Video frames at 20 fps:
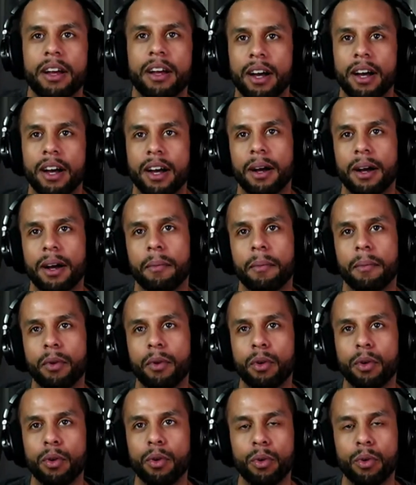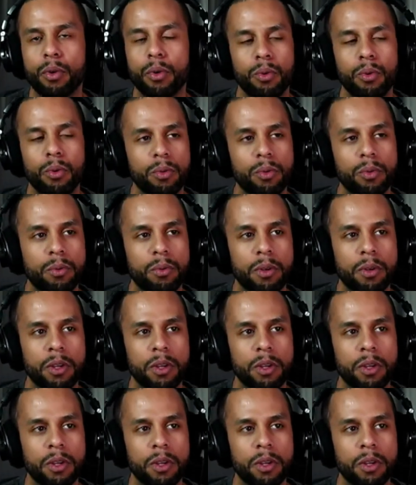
who